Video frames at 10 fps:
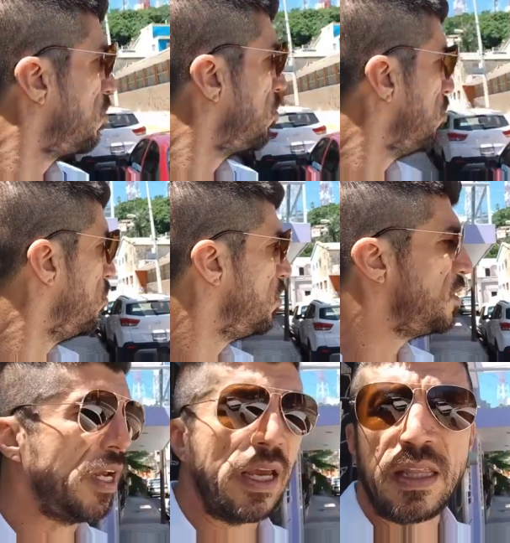to
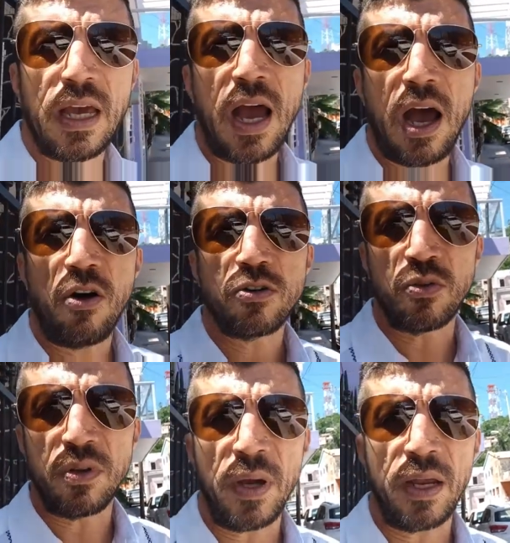check the house
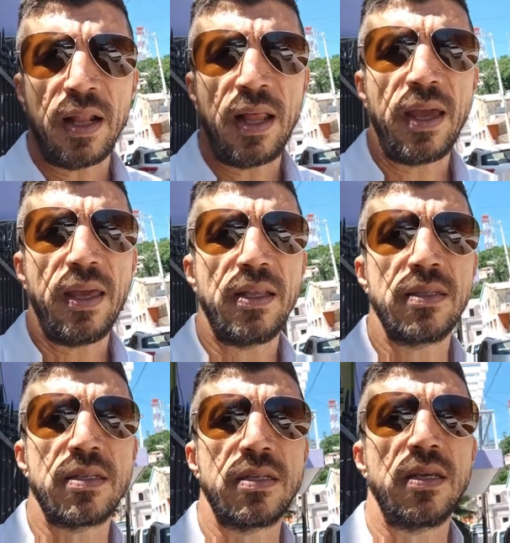with my
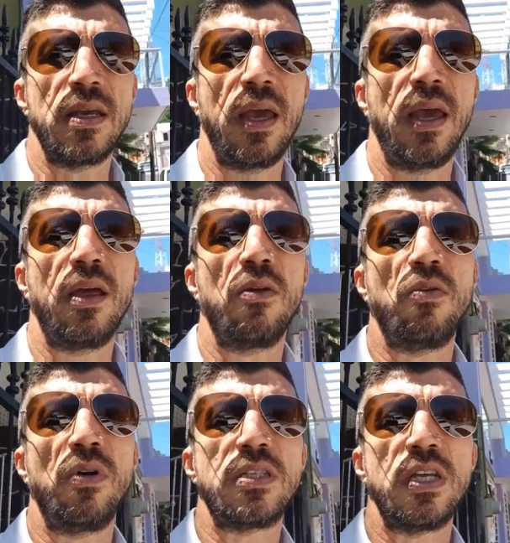clients,
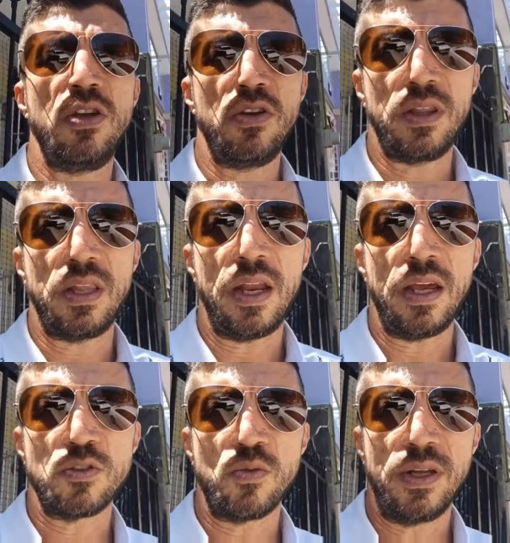and we'll see you in the
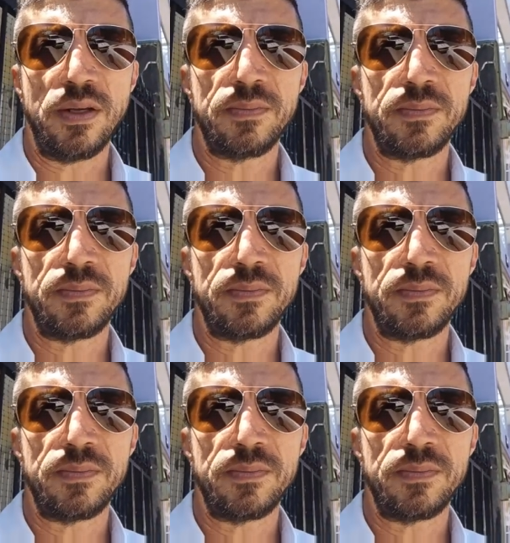next one.